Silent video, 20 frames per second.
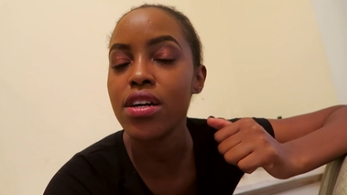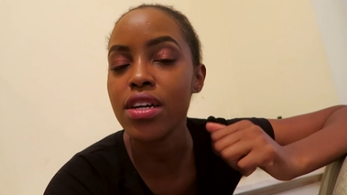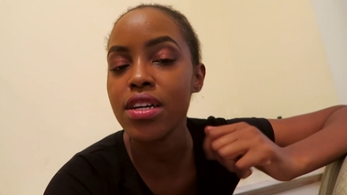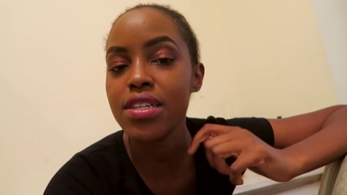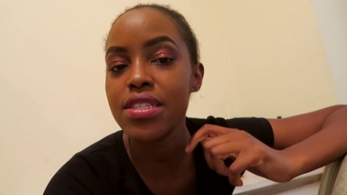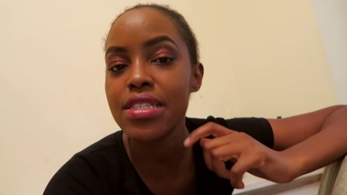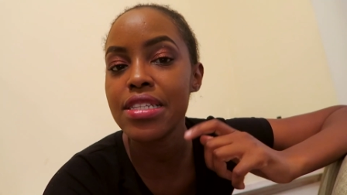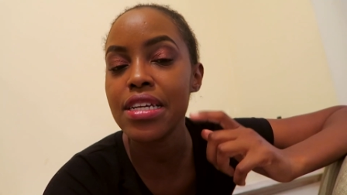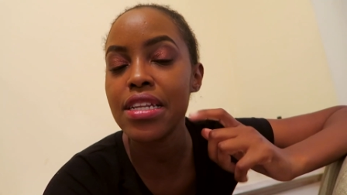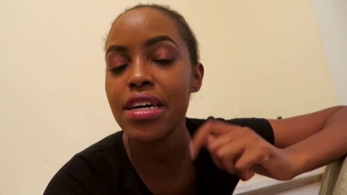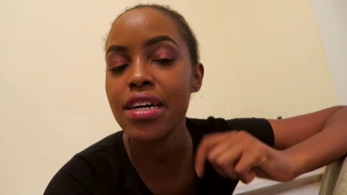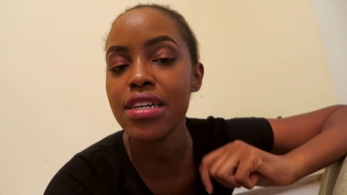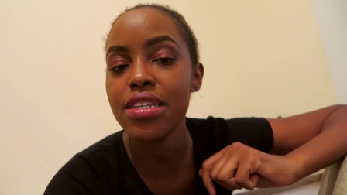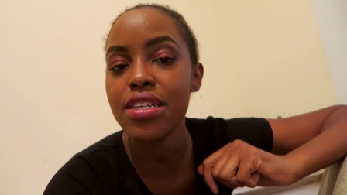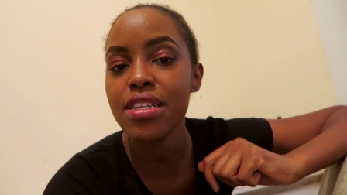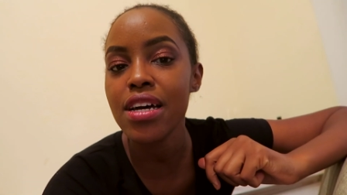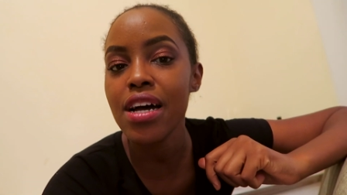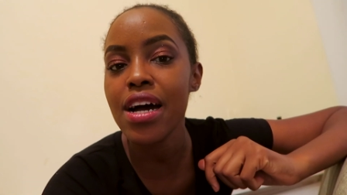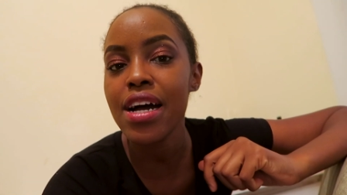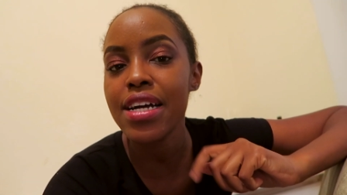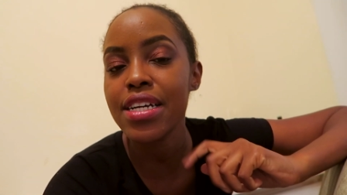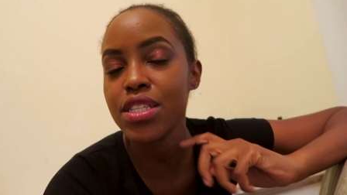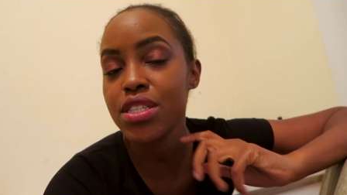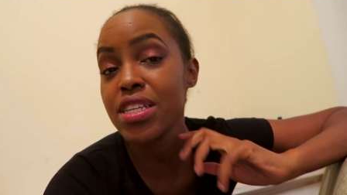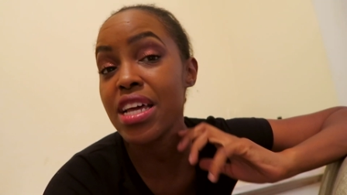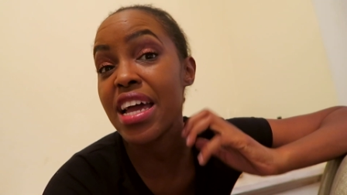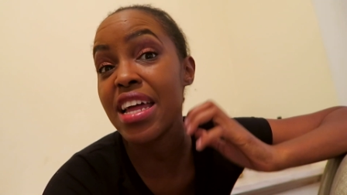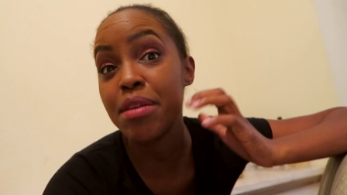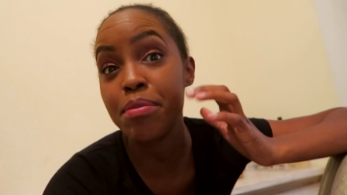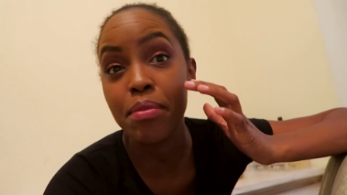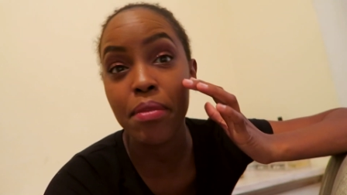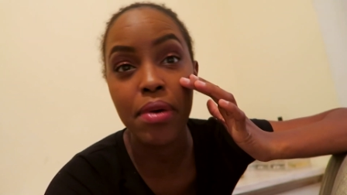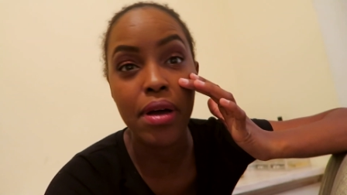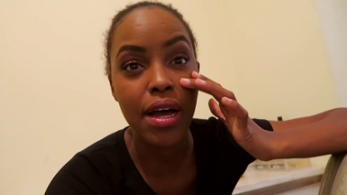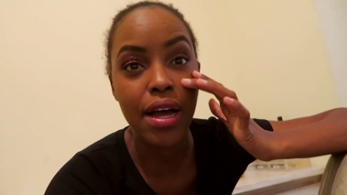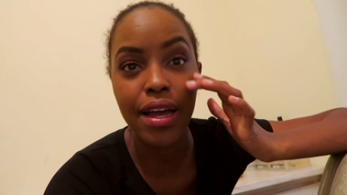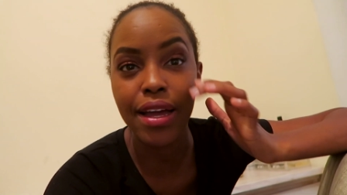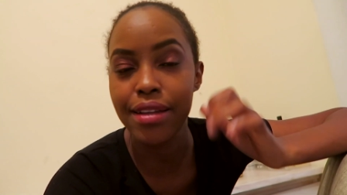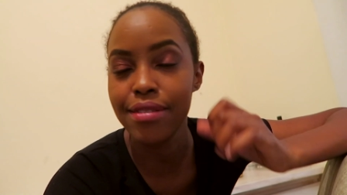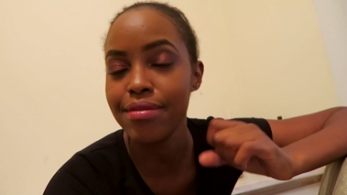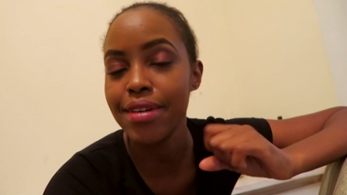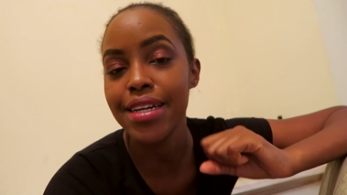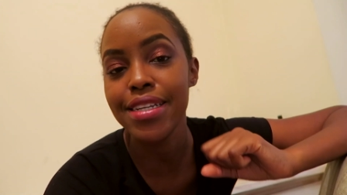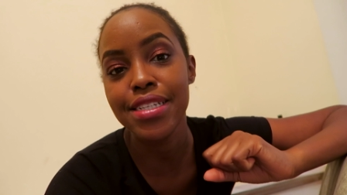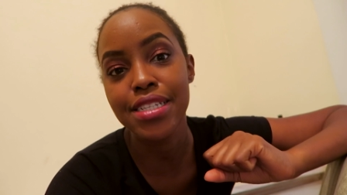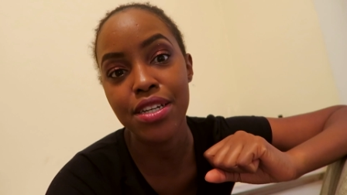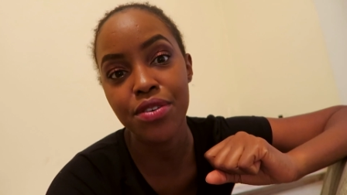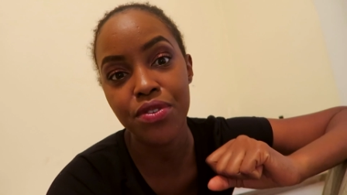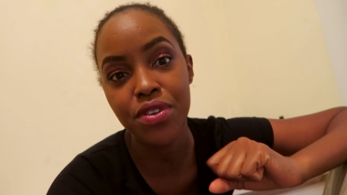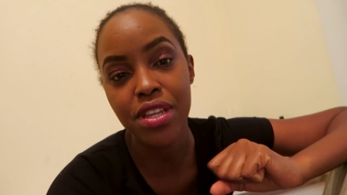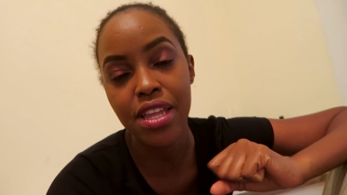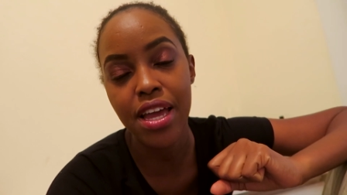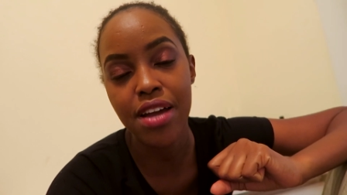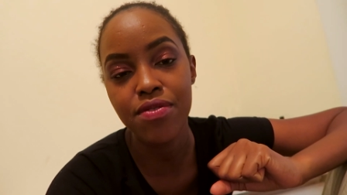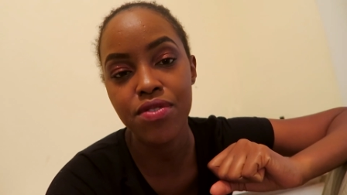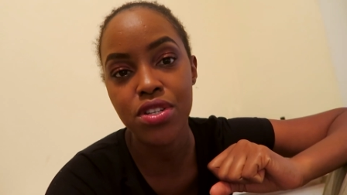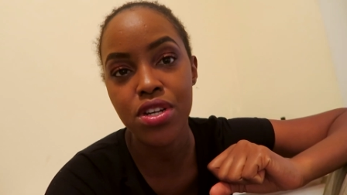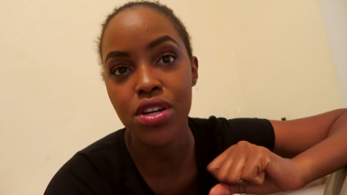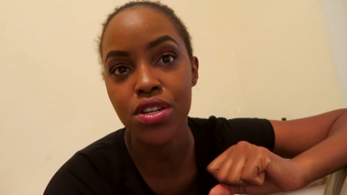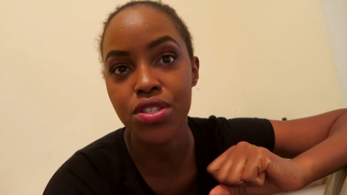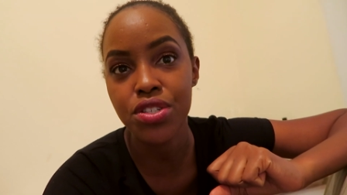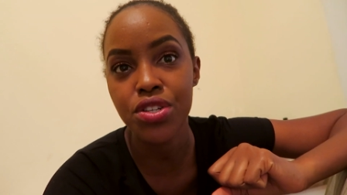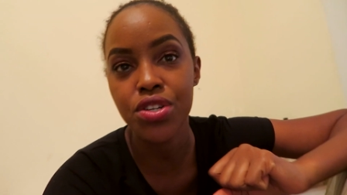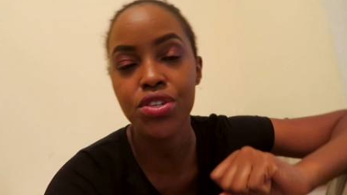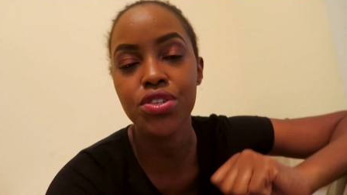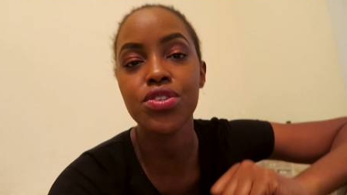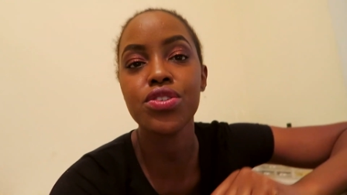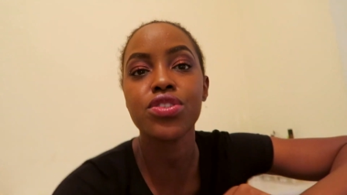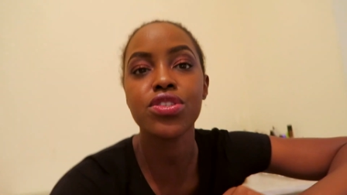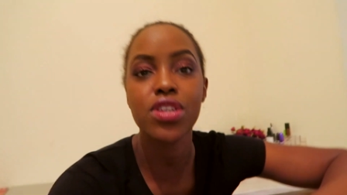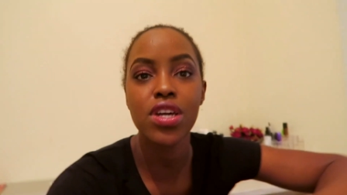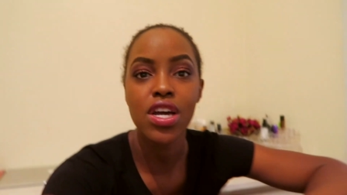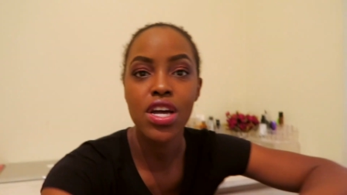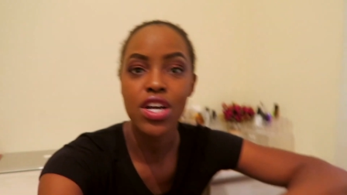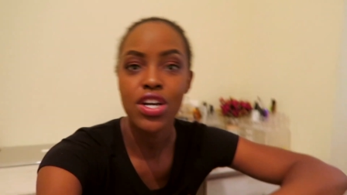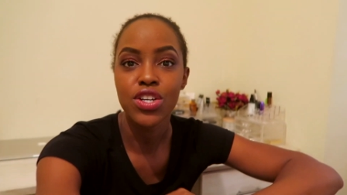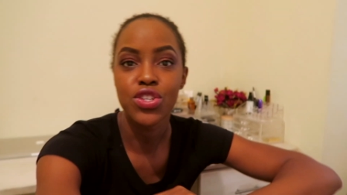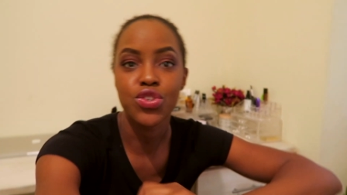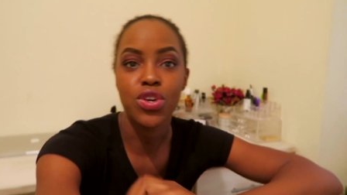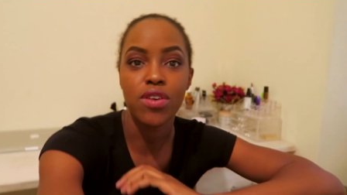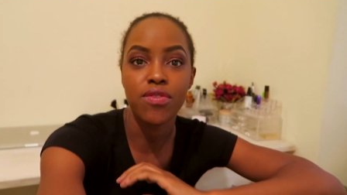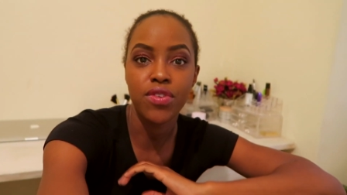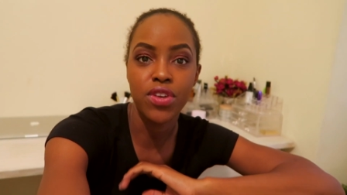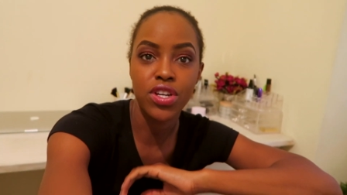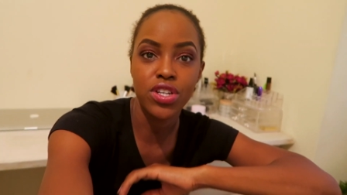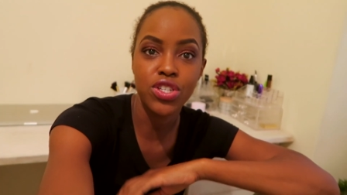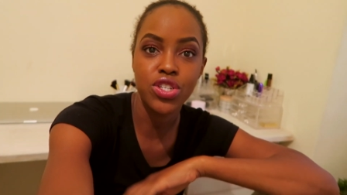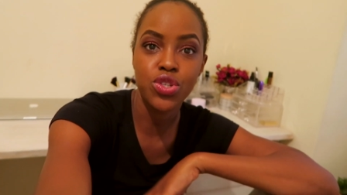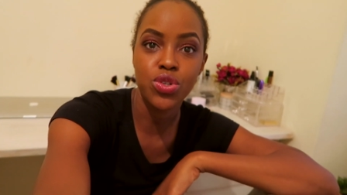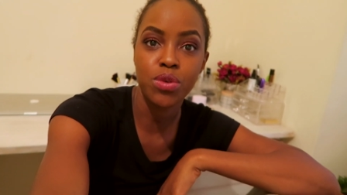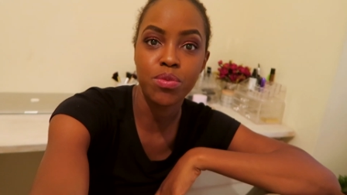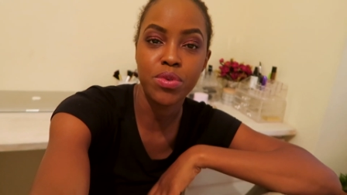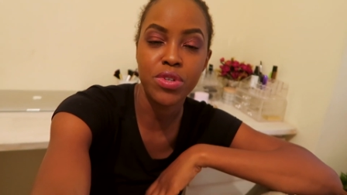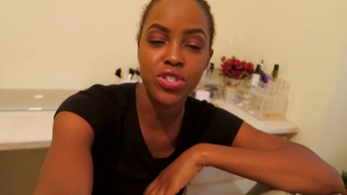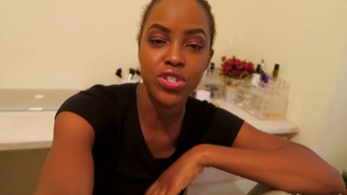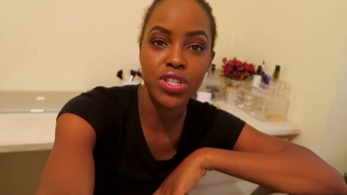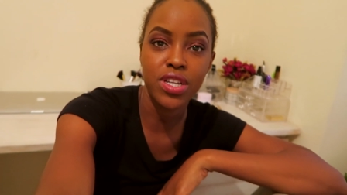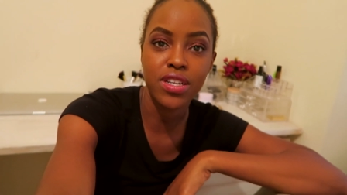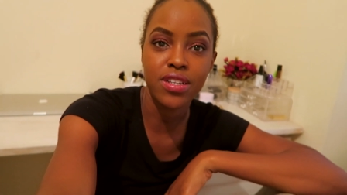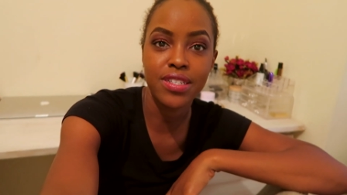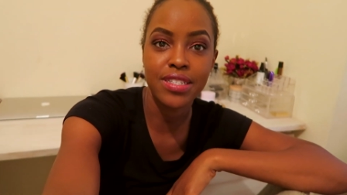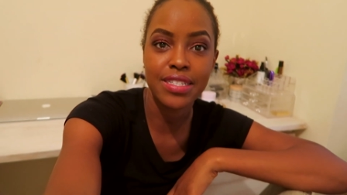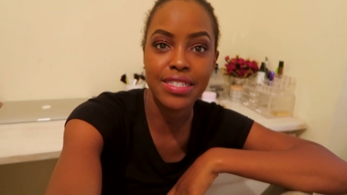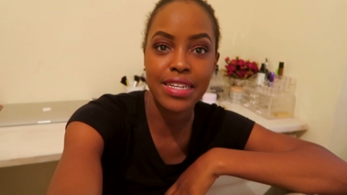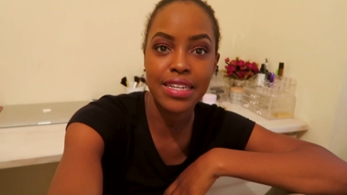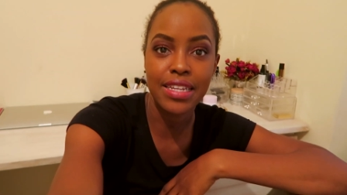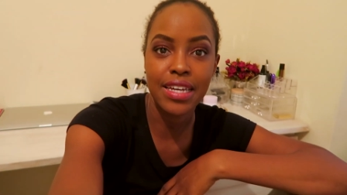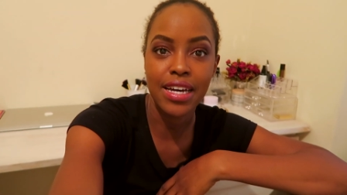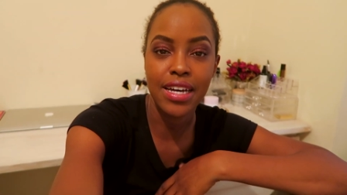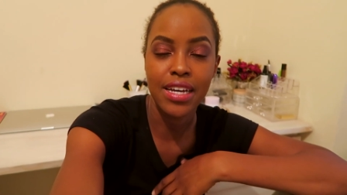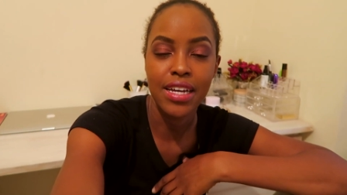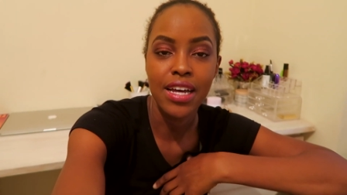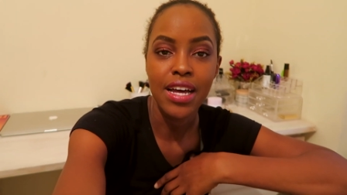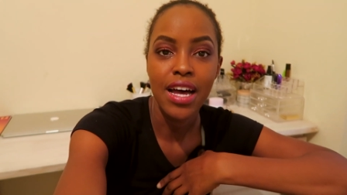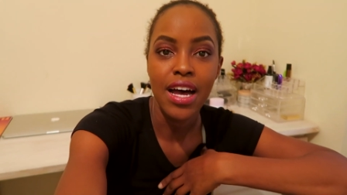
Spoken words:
concealer under the eyes, and I definitely have dark circles, so I've learned to appreciate concealer.